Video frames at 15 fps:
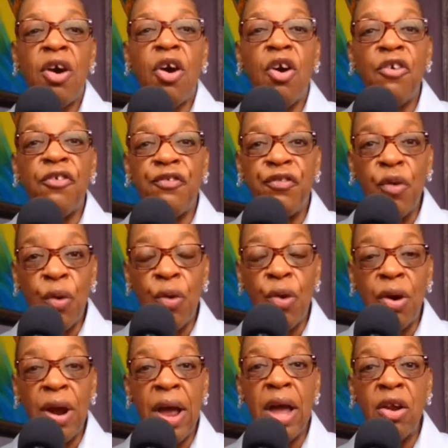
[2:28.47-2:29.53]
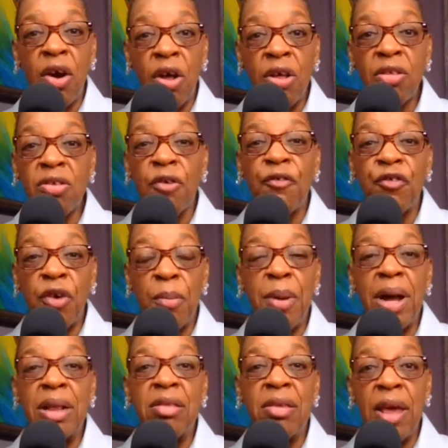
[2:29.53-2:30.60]
and also for
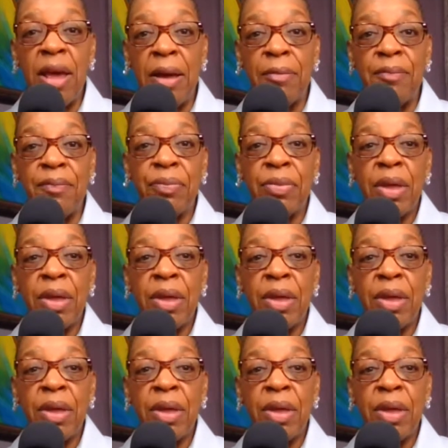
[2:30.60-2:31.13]
my team,